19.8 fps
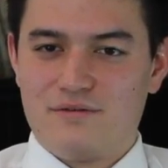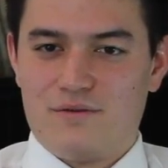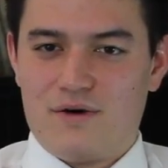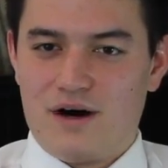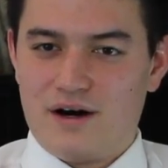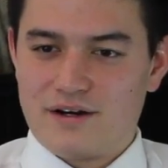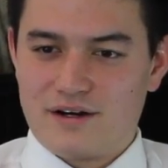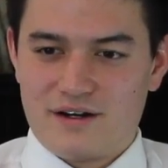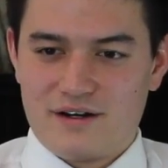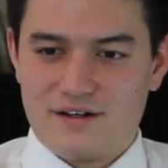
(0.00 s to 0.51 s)
of
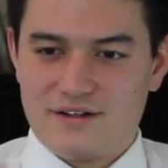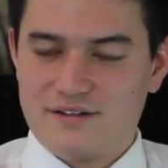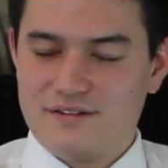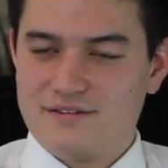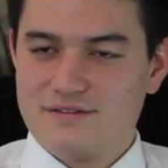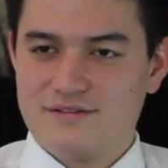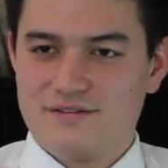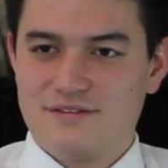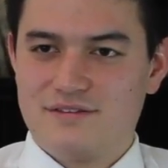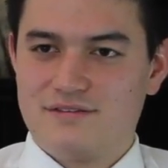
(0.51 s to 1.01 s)
water
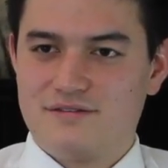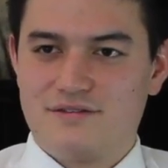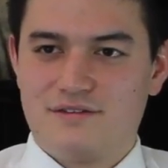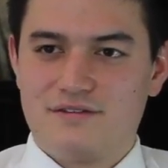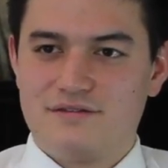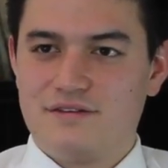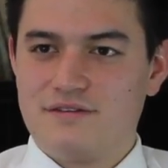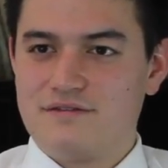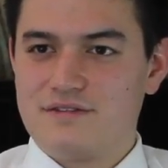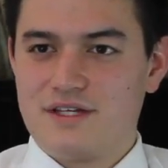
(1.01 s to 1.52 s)
for
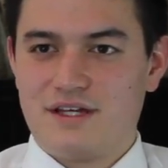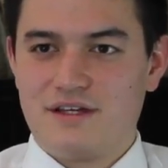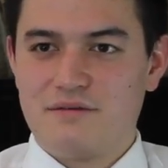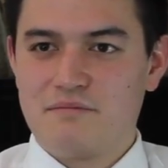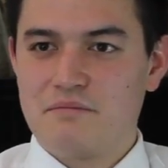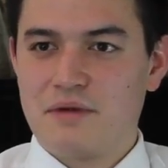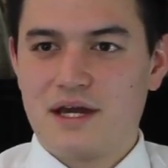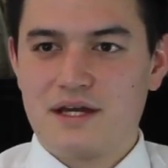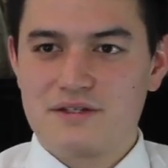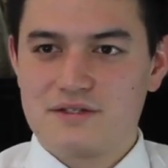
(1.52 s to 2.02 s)

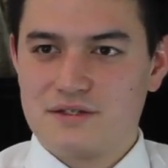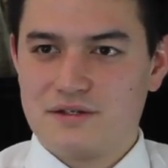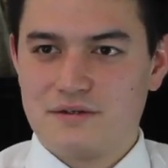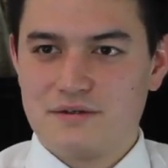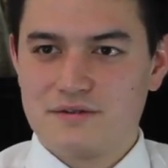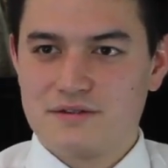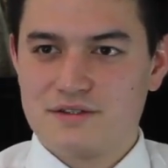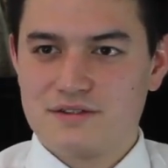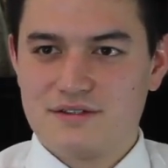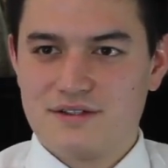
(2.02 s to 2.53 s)
15
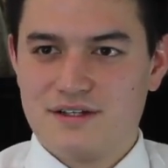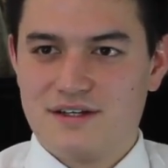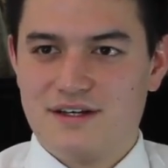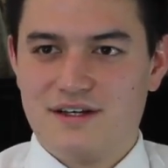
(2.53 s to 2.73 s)
pesos.